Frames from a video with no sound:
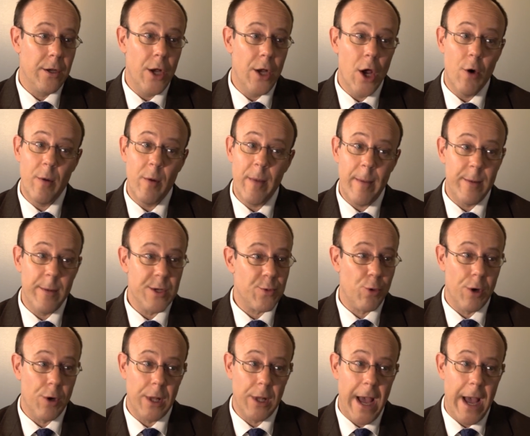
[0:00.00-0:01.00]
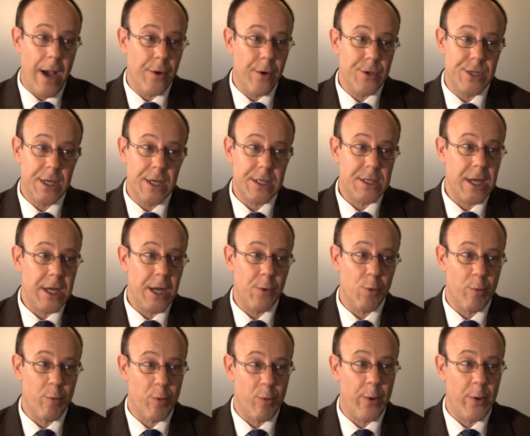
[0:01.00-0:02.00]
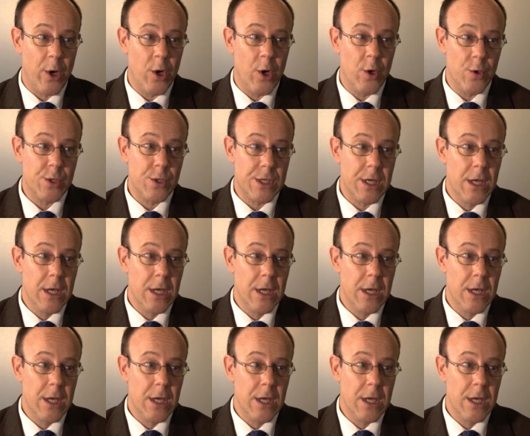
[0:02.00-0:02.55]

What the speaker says: No amendments were allowed. 16 were proposed.